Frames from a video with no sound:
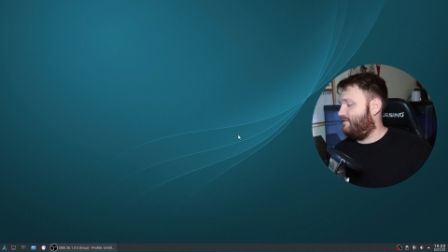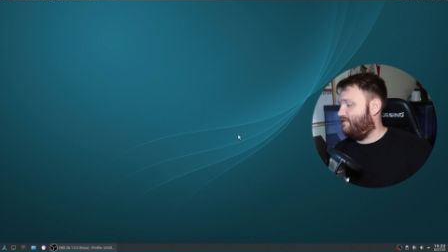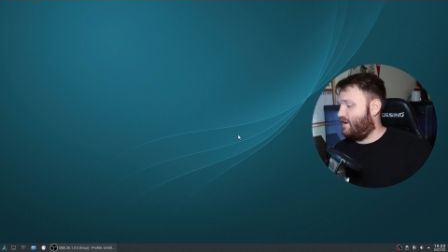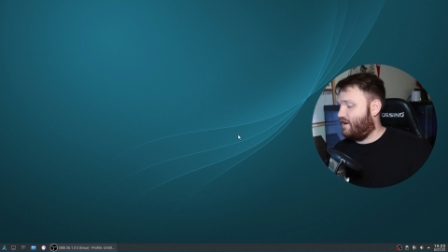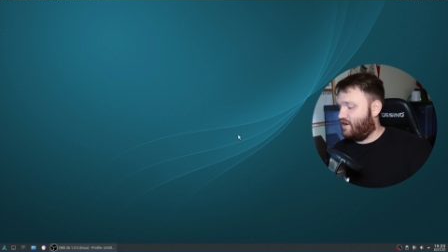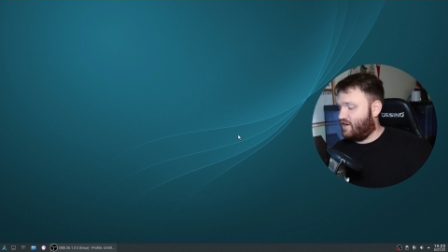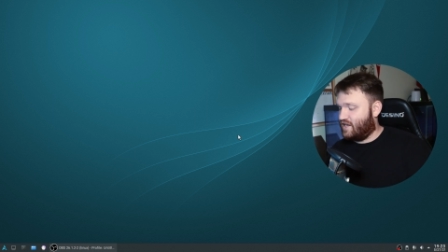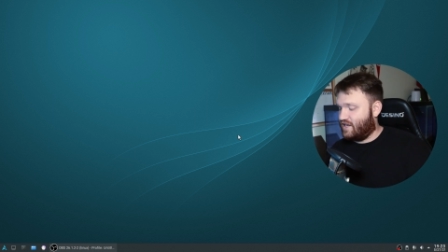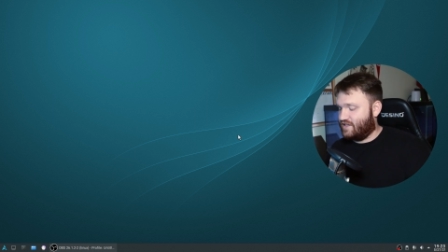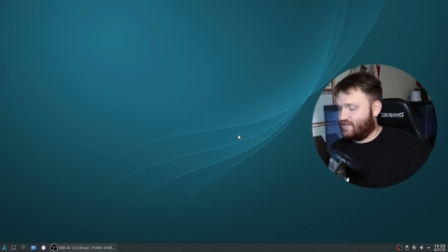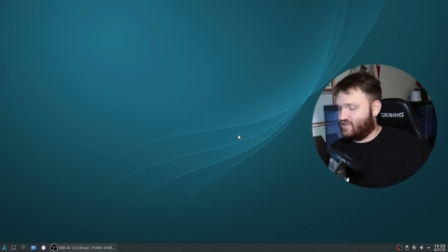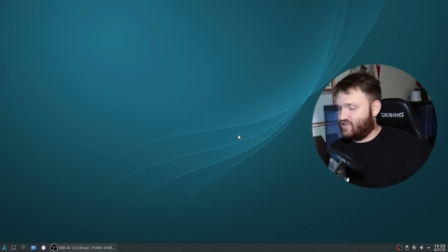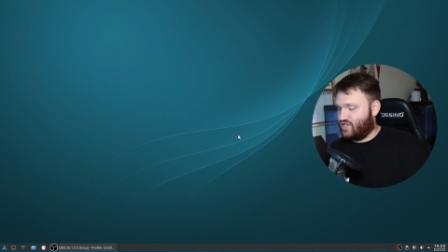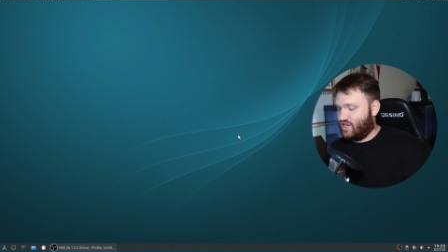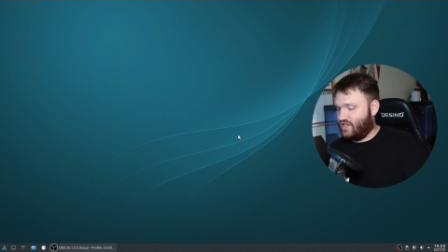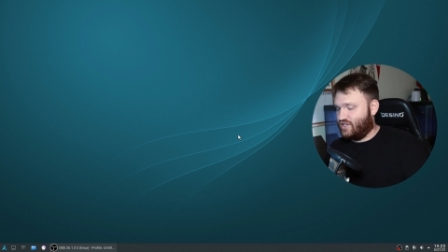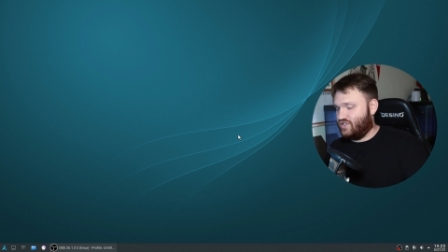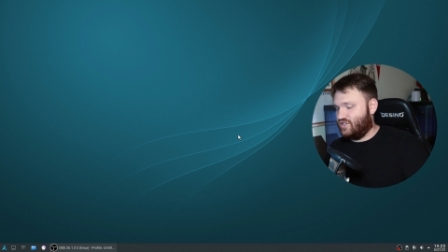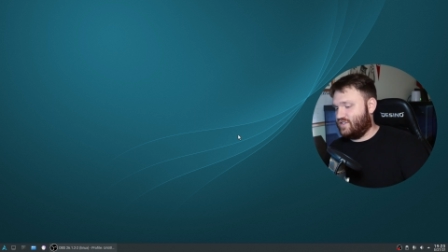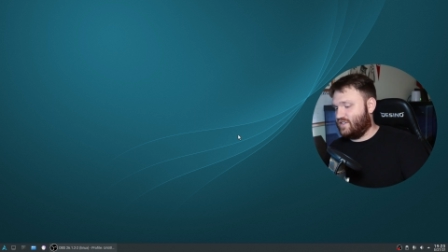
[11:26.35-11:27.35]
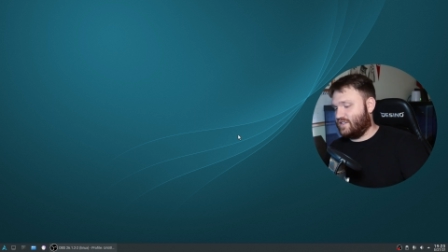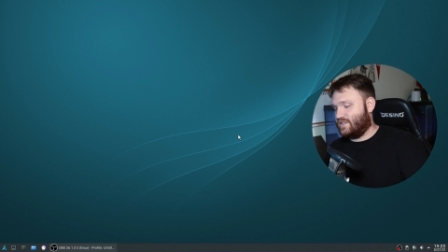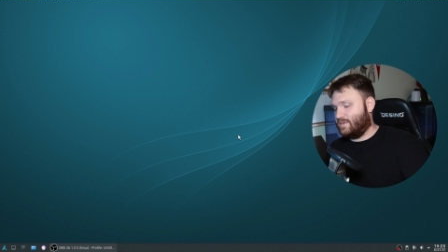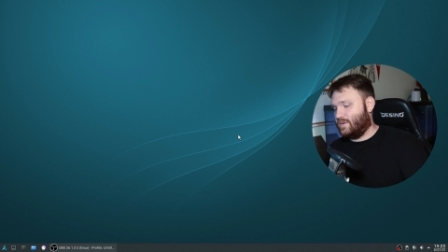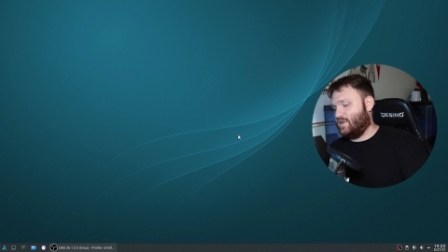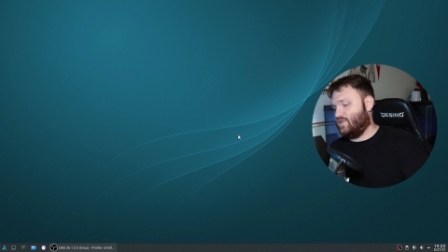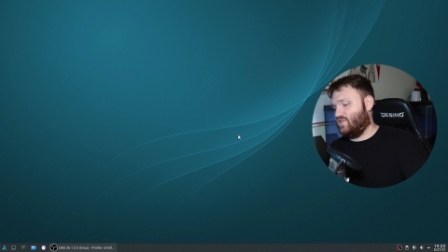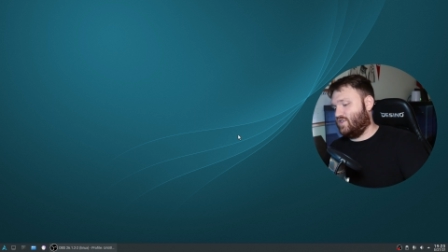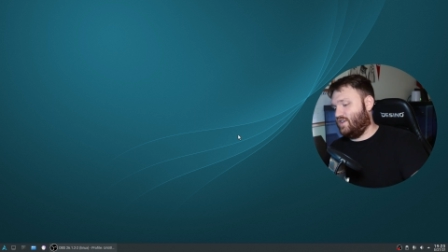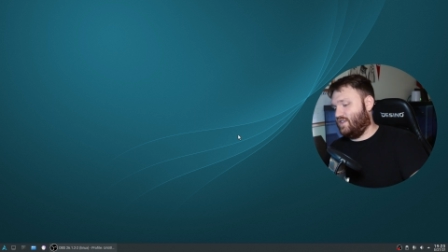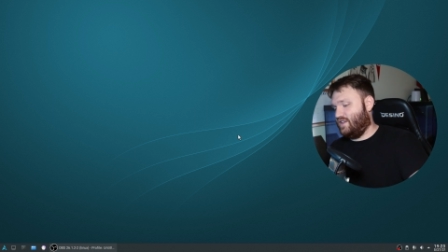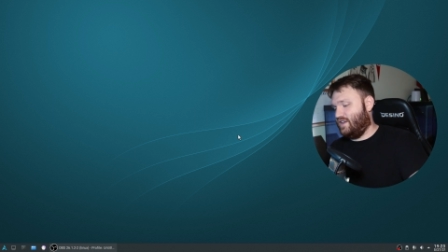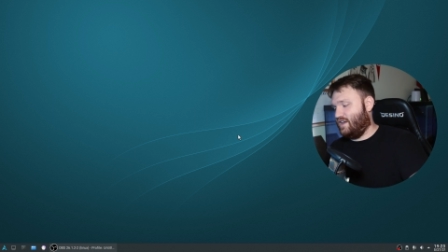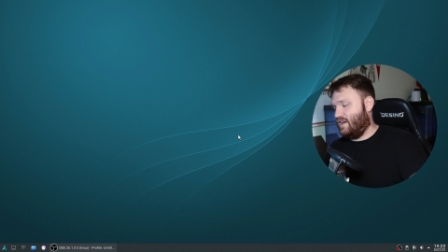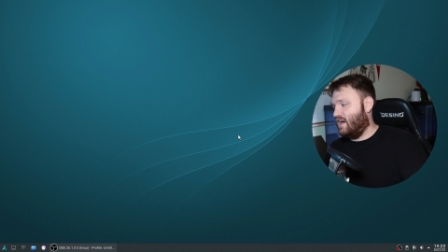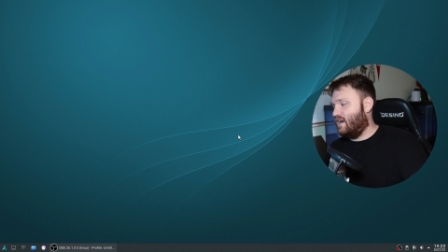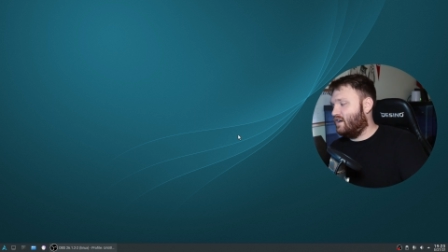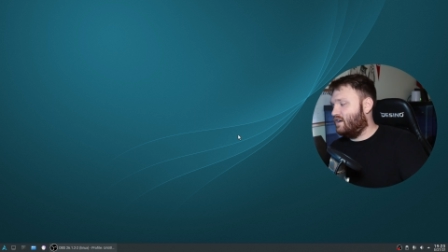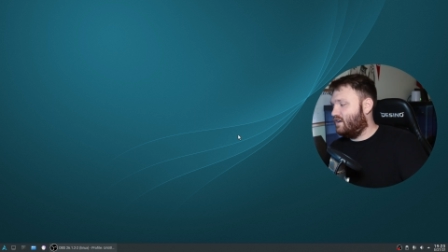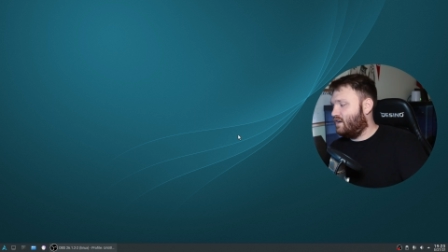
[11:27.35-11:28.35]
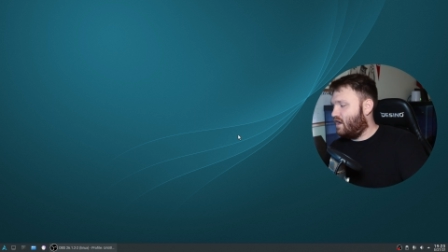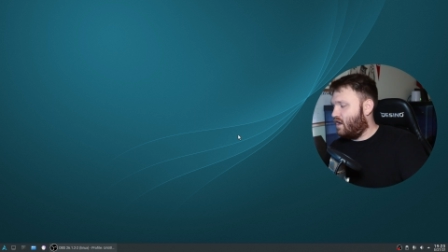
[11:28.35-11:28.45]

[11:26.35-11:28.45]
very nice changes, especially the uh,